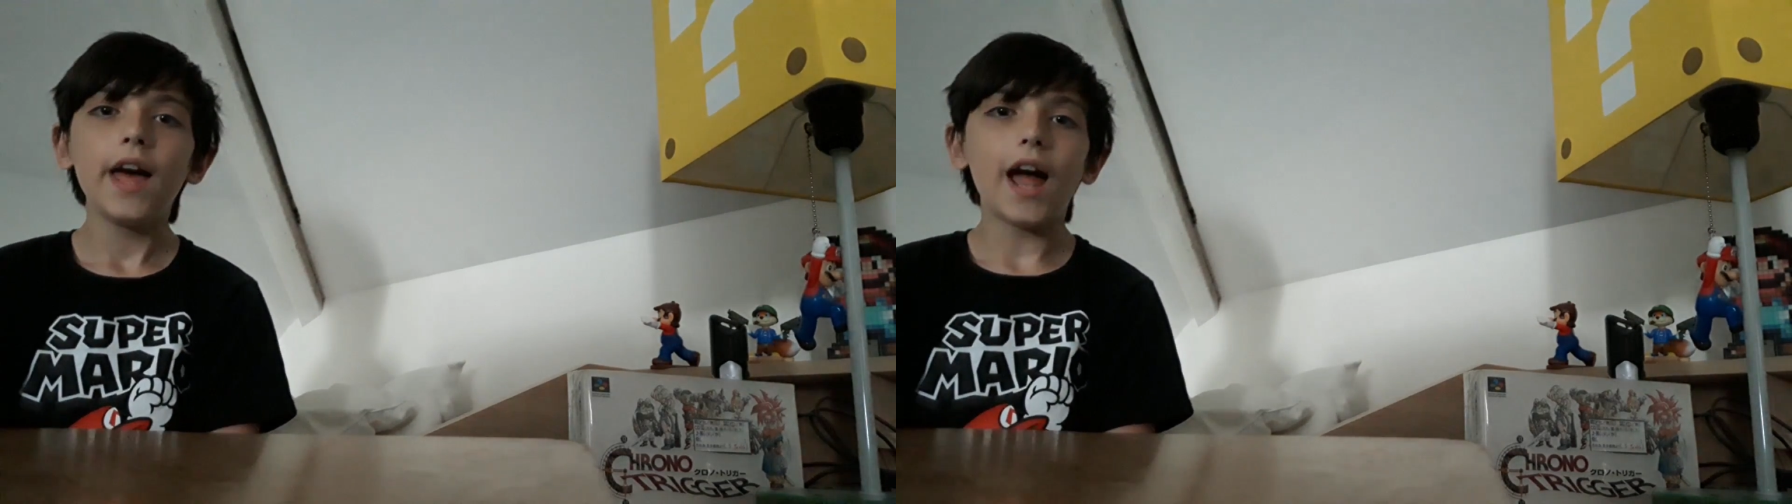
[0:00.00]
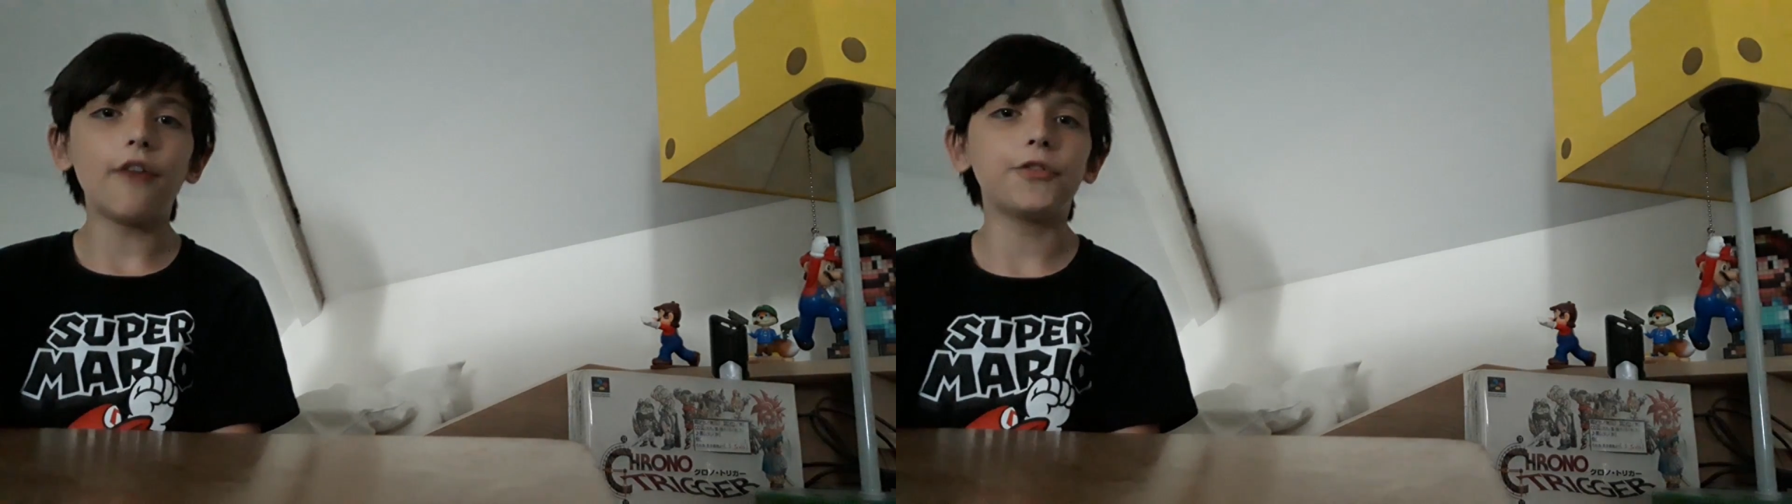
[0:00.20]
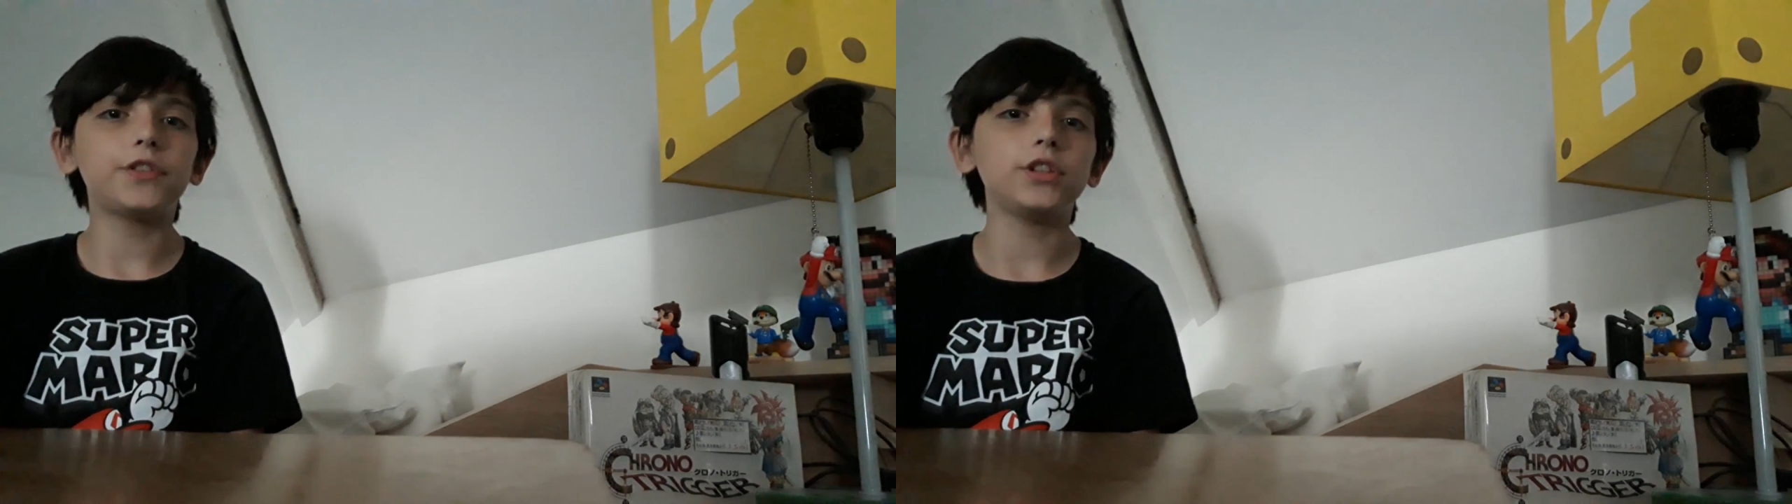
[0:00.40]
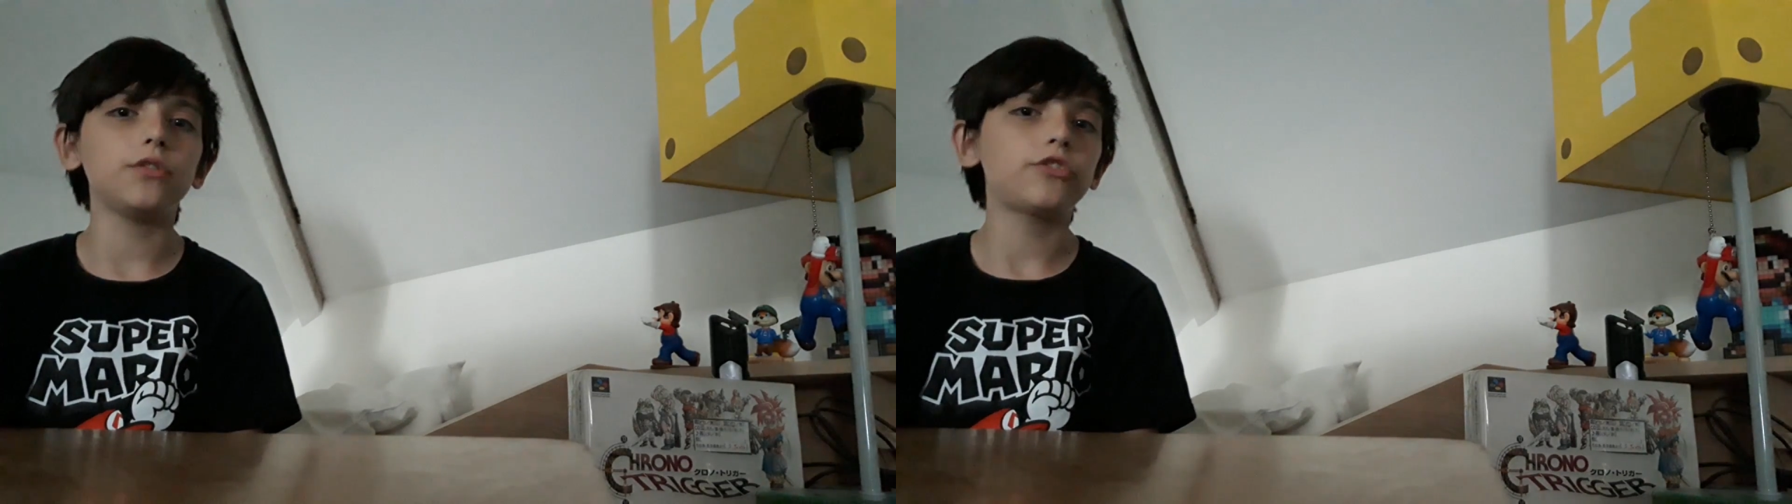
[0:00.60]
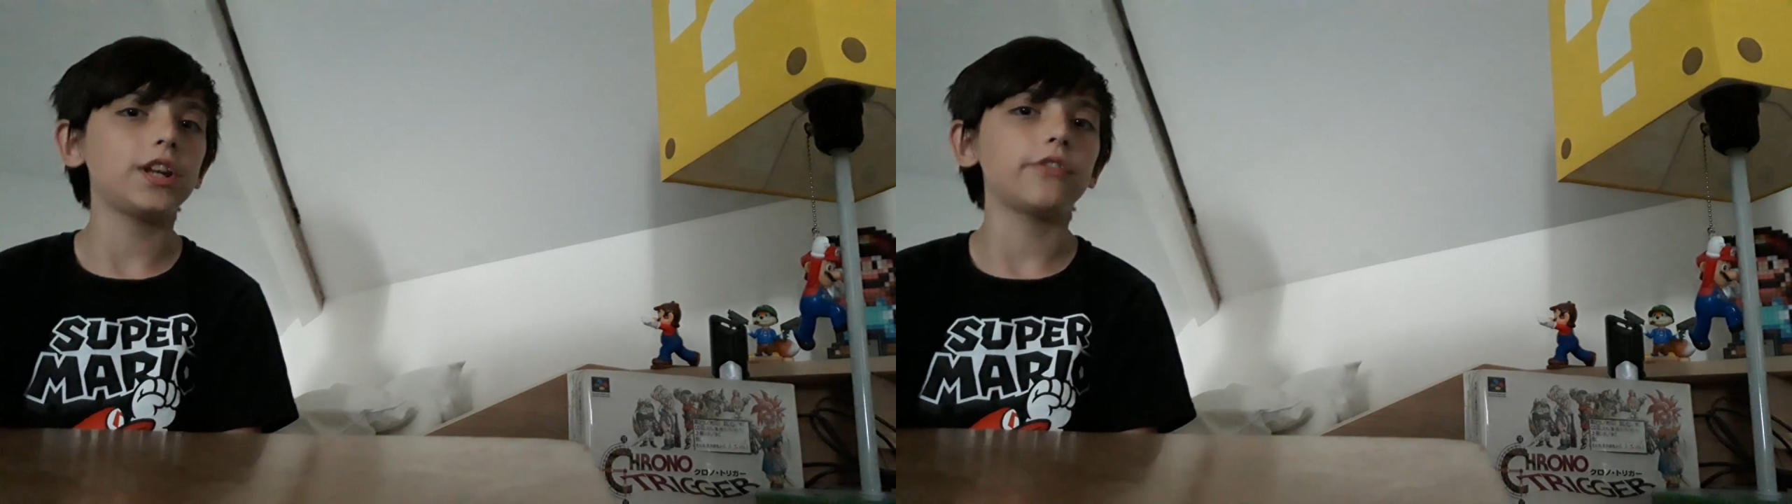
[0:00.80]
Everything you
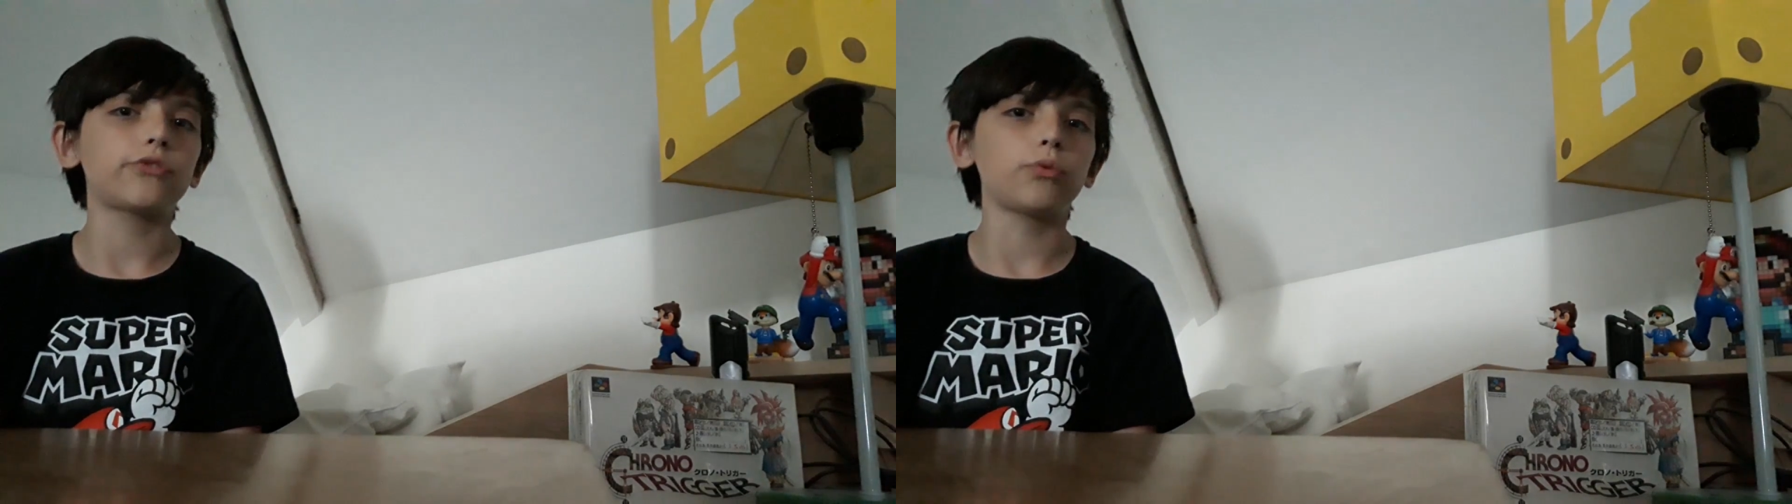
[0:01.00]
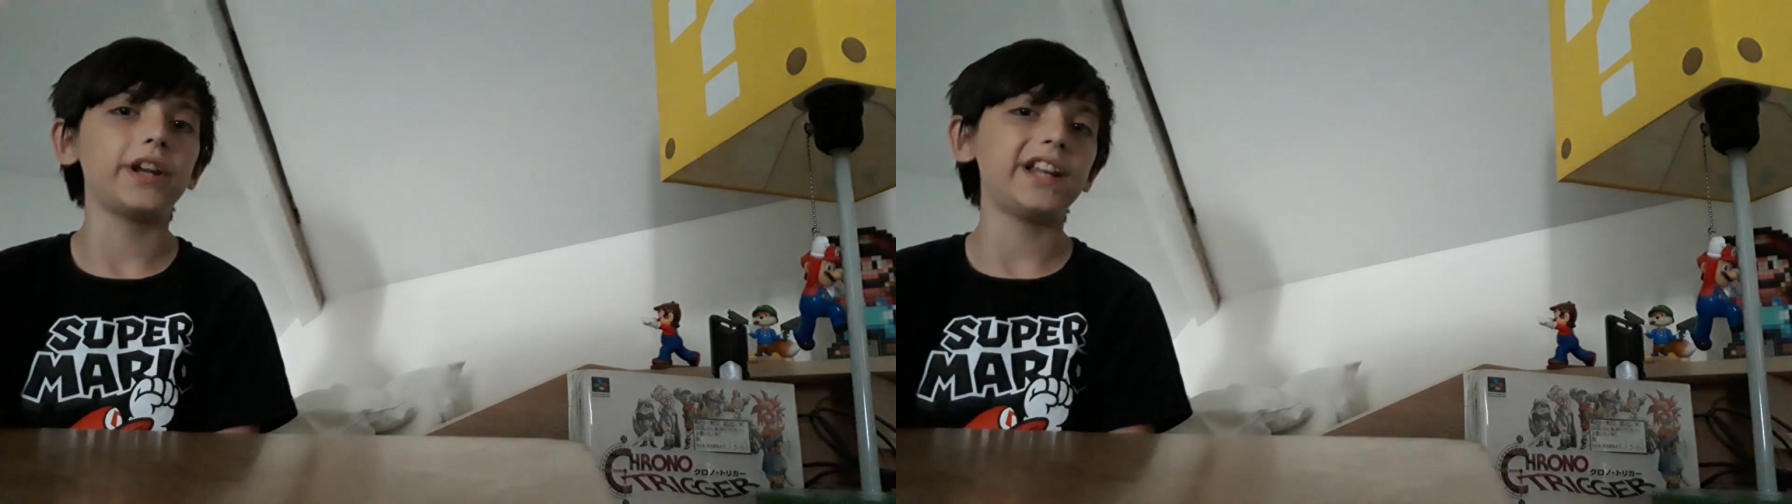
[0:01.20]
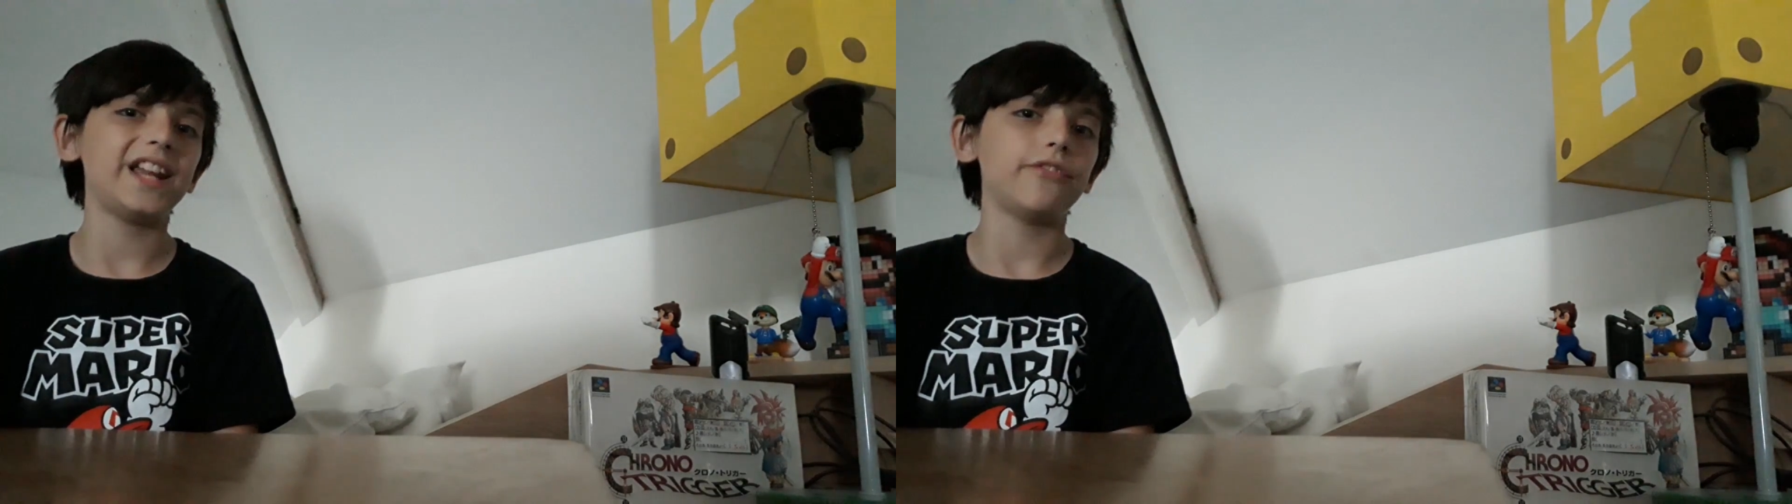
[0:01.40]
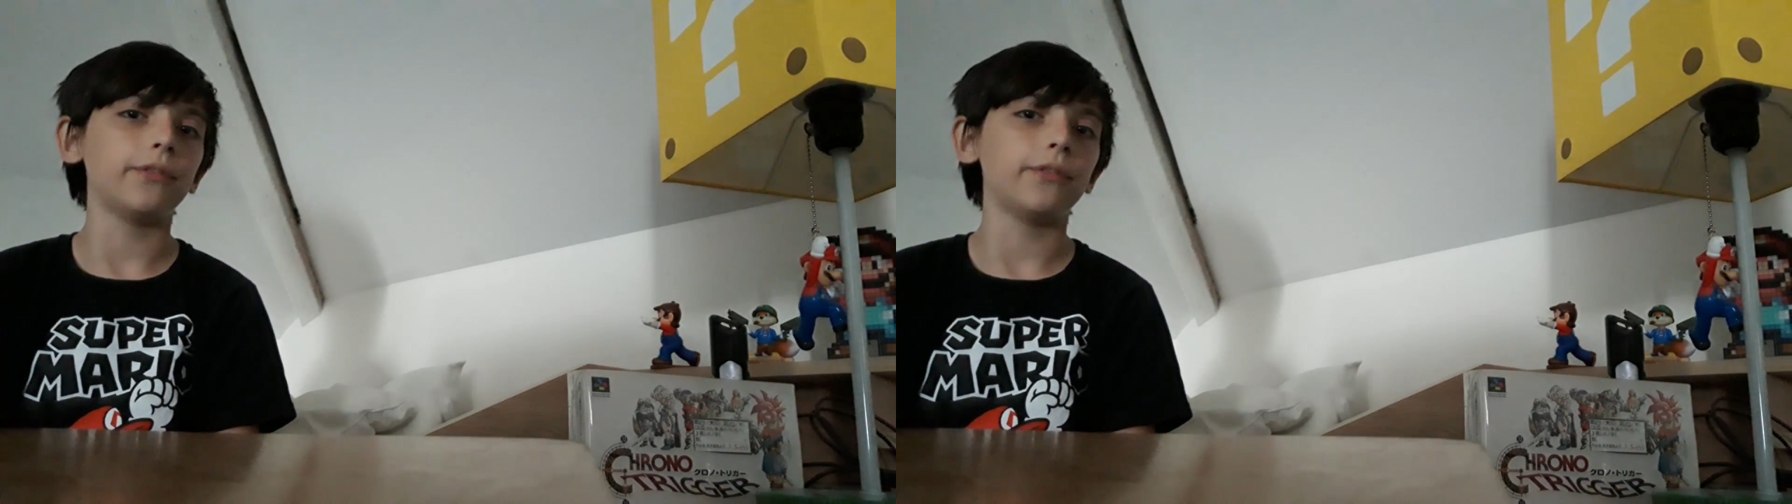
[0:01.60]
see is 3D,